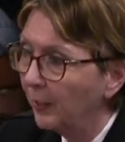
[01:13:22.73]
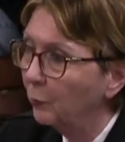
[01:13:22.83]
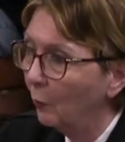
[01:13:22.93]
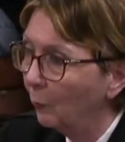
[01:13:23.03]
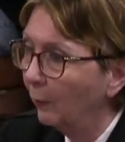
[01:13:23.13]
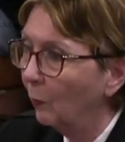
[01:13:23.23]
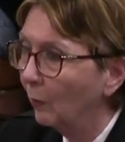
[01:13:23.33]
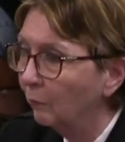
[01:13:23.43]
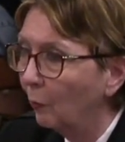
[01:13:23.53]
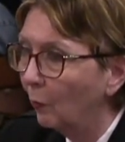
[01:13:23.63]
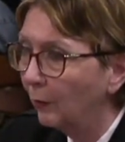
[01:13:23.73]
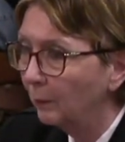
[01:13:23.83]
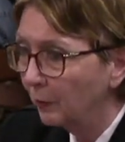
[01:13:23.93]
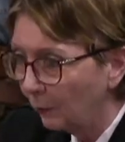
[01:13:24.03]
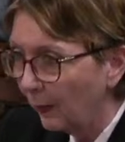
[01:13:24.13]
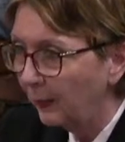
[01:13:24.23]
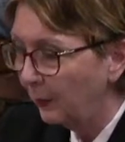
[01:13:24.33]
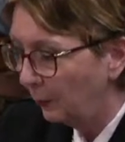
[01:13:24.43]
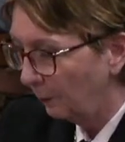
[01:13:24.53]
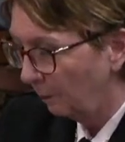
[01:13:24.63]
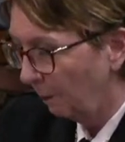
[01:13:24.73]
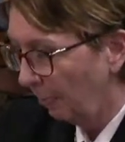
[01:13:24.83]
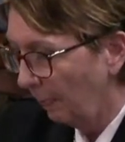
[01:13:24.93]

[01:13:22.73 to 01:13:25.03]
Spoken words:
That's what we work for. So thank you.